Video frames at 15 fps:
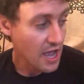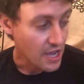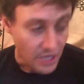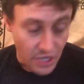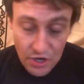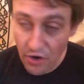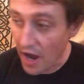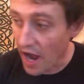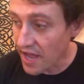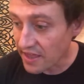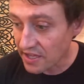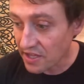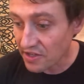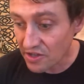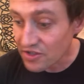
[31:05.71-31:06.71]
You know, I think
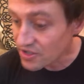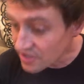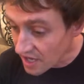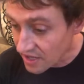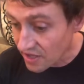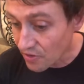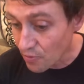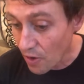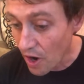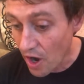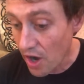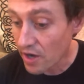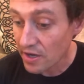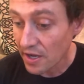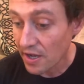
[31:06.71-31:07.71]
that there's nothing wrong
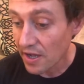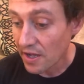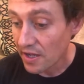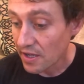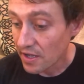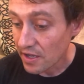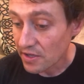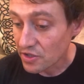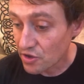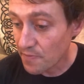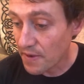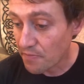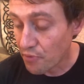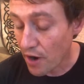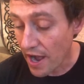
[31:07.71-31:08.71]
to be
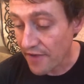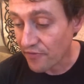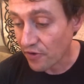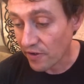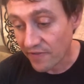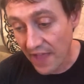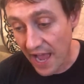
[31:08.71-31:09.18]
prideful of that.